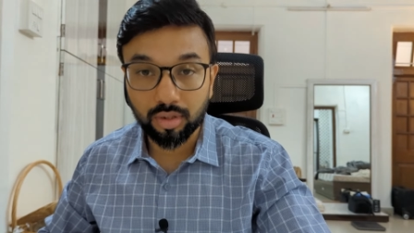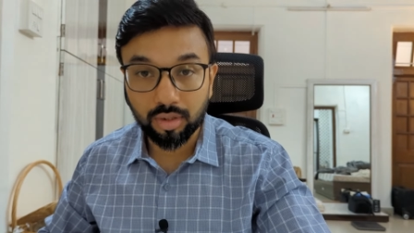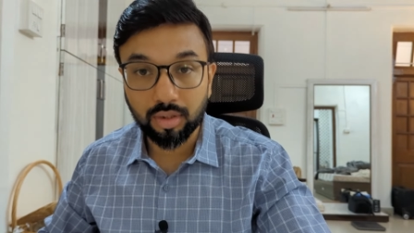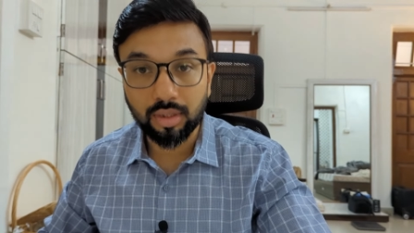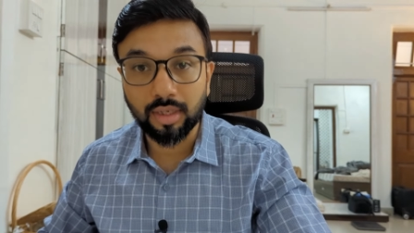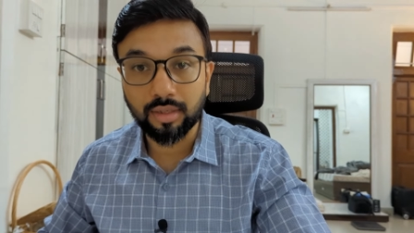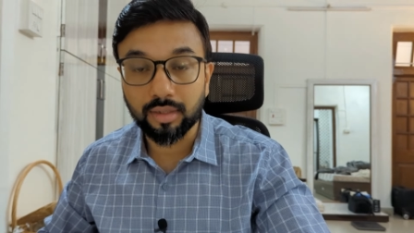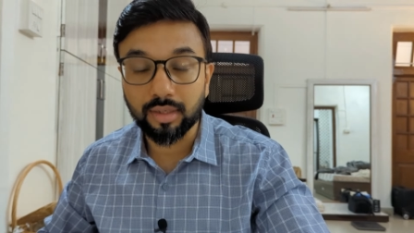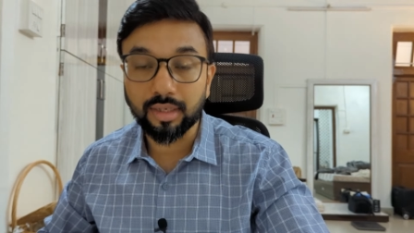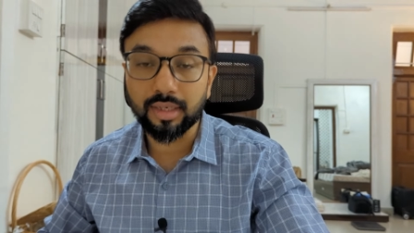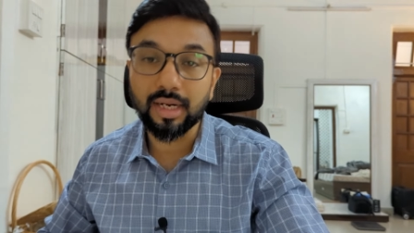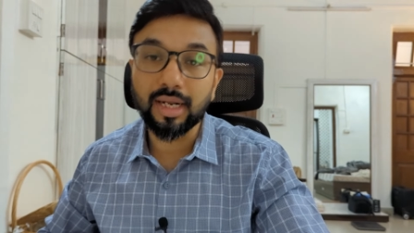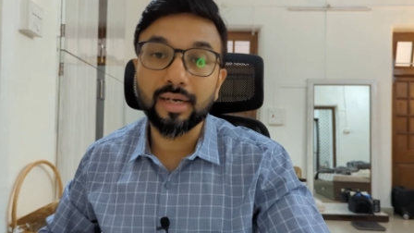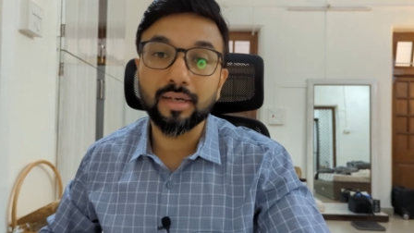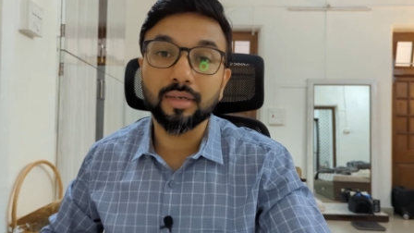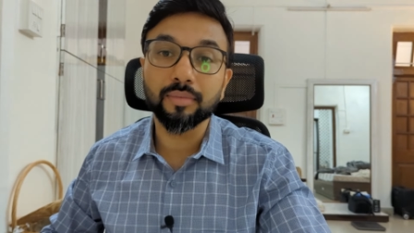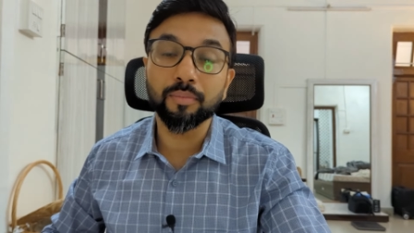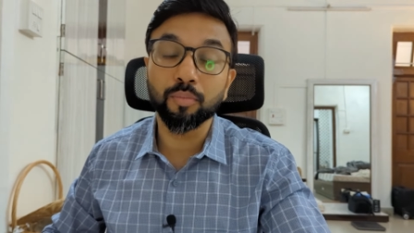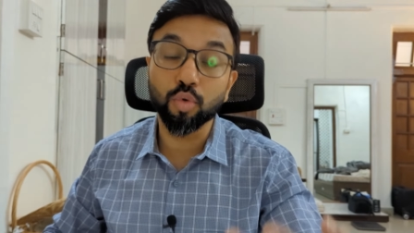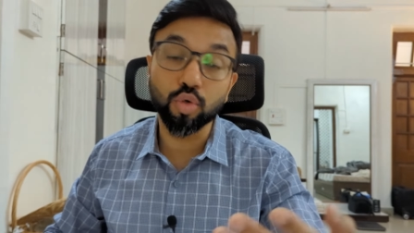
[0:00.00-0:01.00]
country,
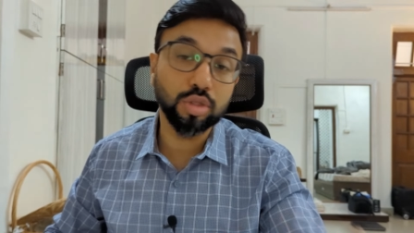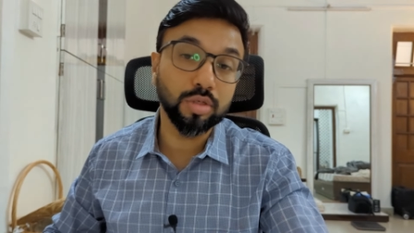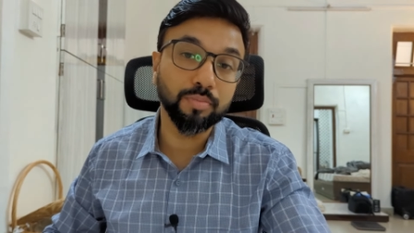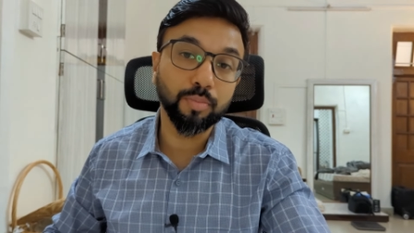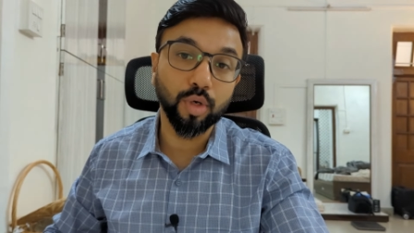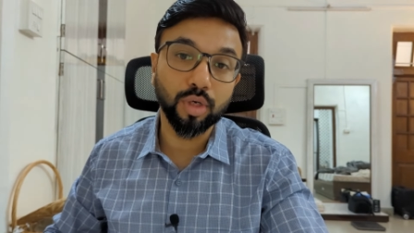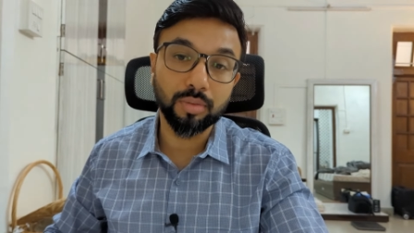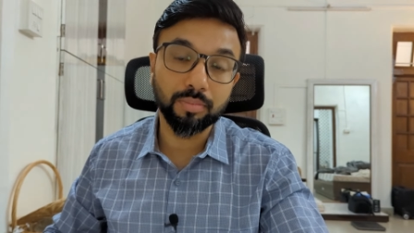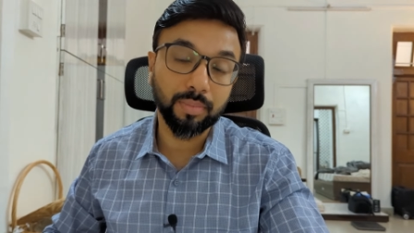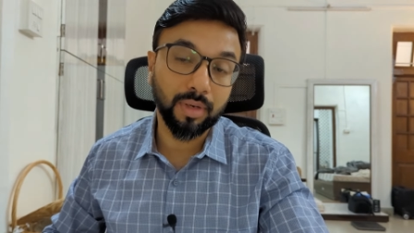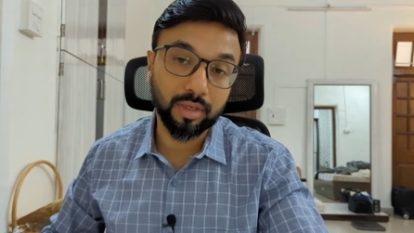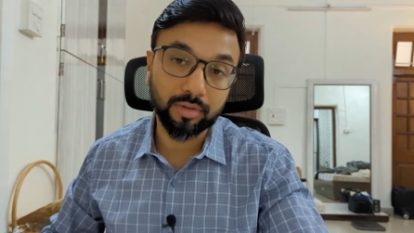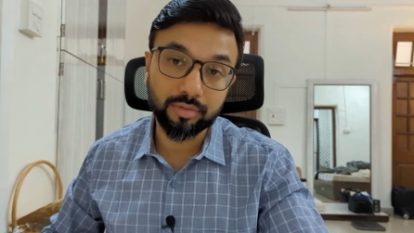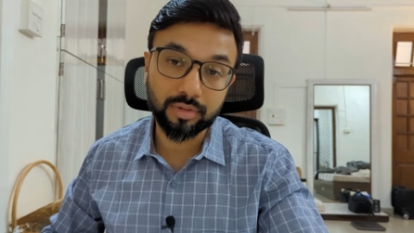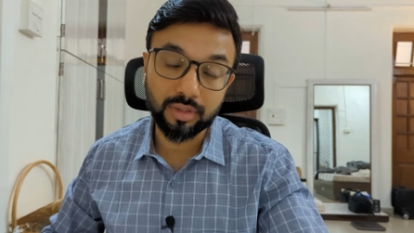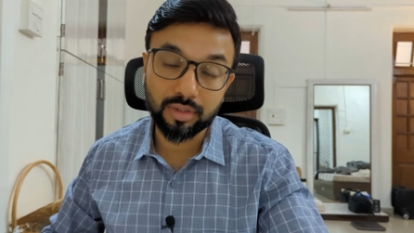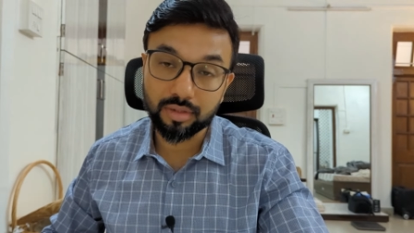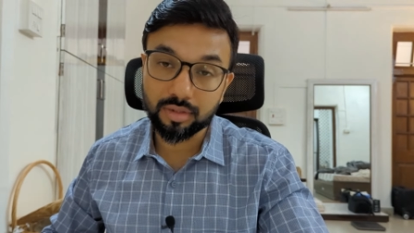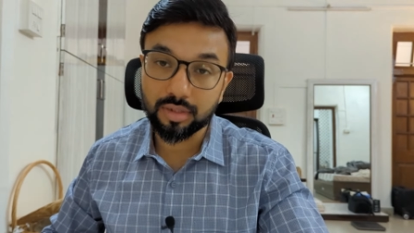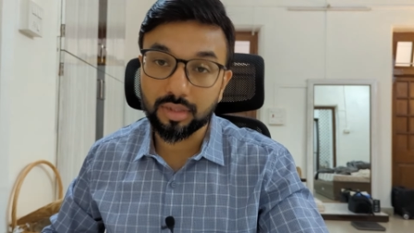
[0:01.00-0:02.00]
right? Most important part of the
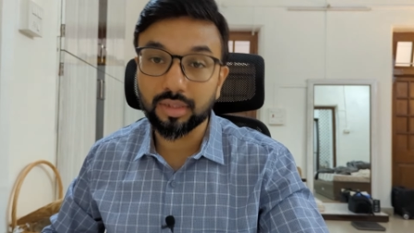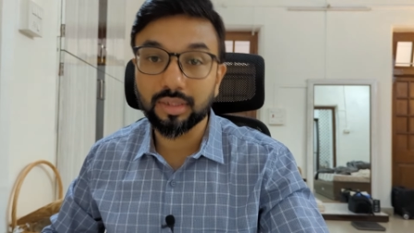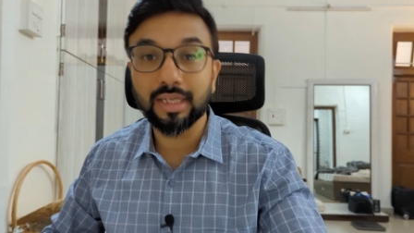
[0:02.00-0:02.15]
country.